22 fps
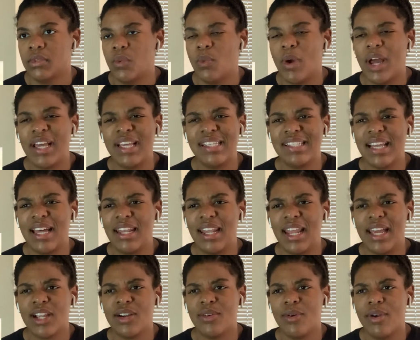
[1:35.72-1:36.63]
Why he sound
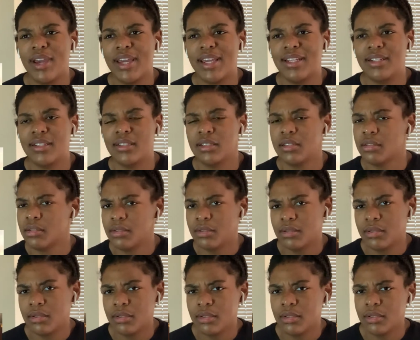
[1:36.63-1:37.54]
like Crane? Probably
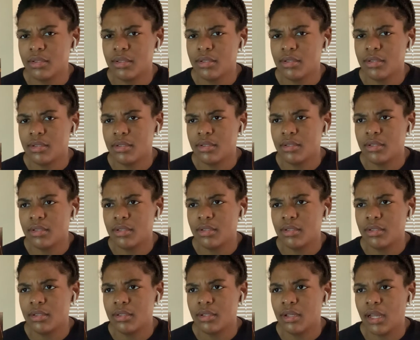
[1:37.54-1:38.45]
like
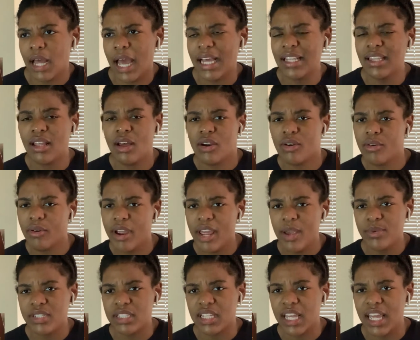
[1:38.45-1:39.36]
many others. I thought
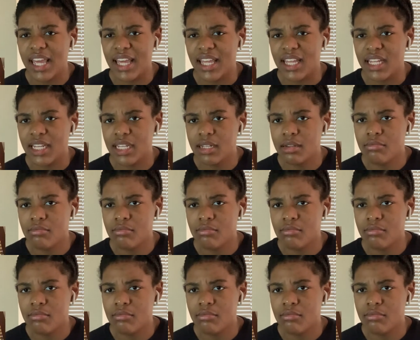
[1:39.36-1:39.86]
Crane was dead.